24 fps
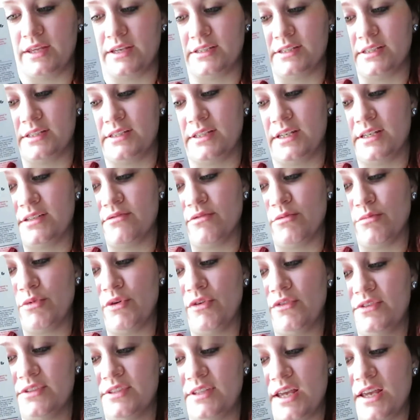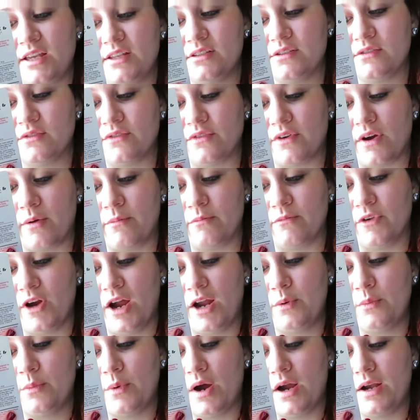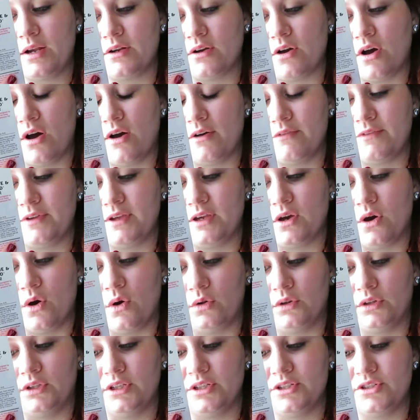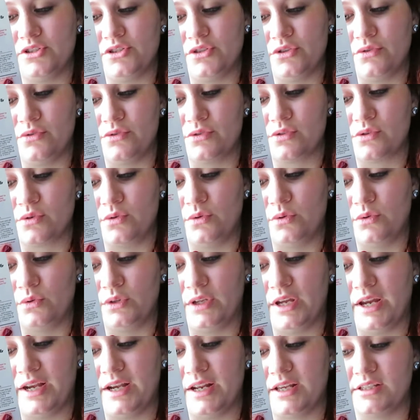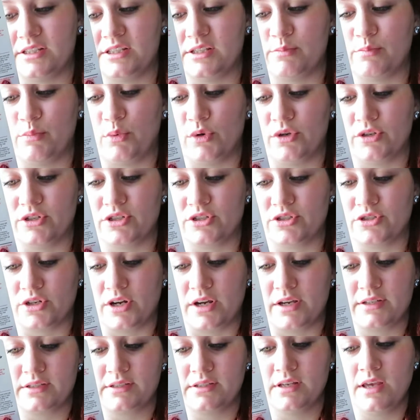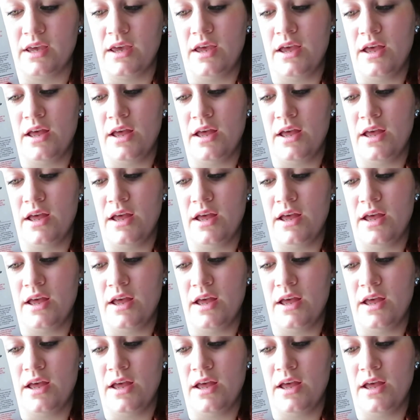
this. It says remove stains from red wine, coffee, cola, juice, Kool-Aid, and sports drinks.